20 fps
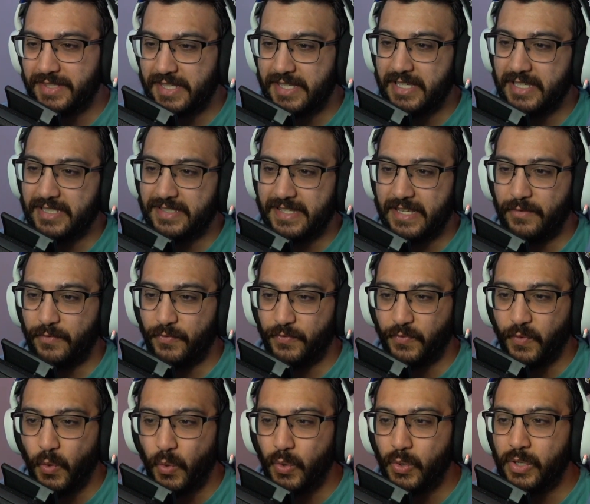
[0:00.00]
He is a
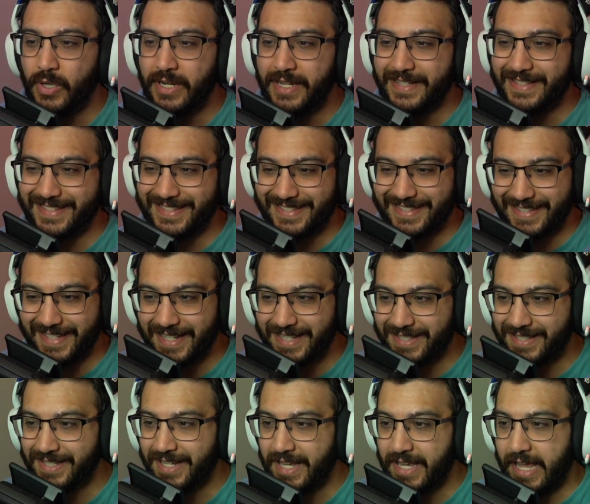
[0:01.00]

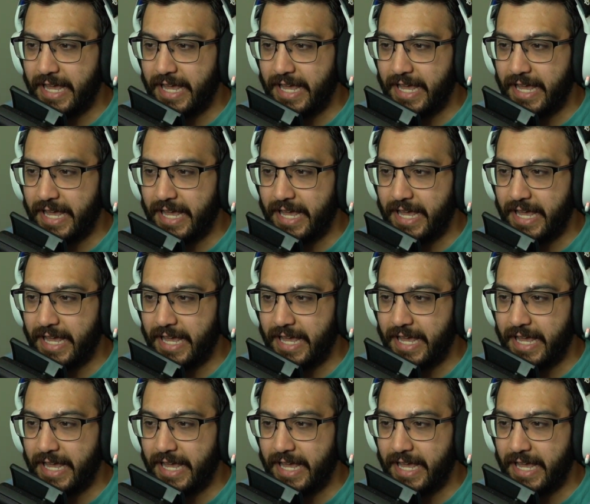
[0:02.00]
4/6,